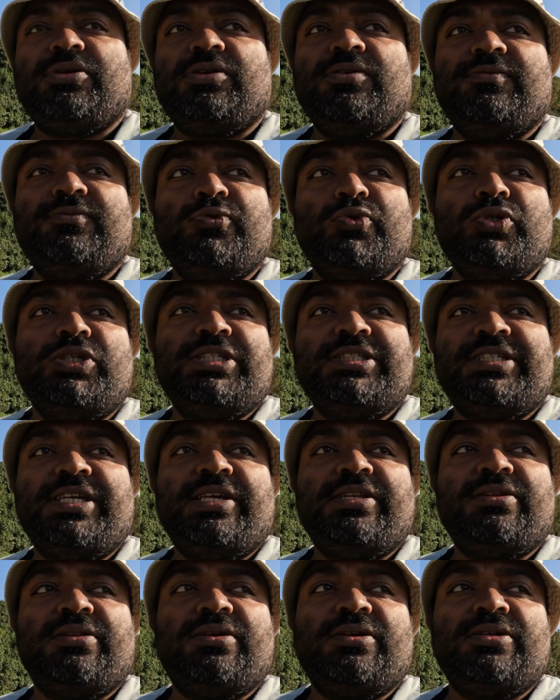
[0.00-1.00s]
gewone
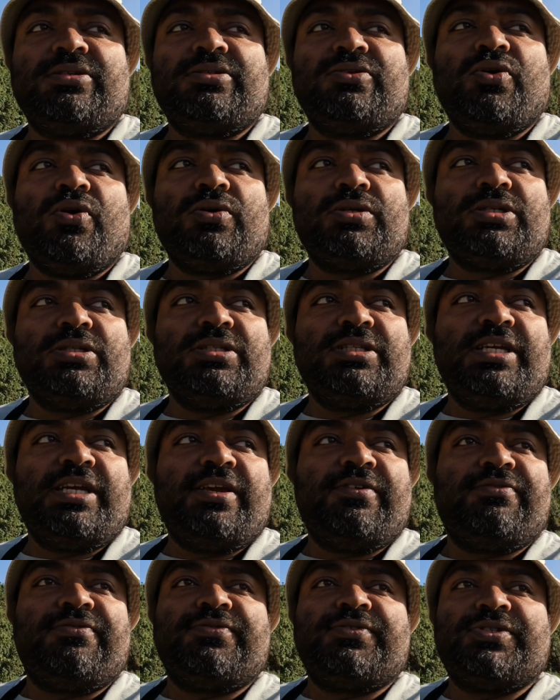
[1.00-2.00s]
torteldave,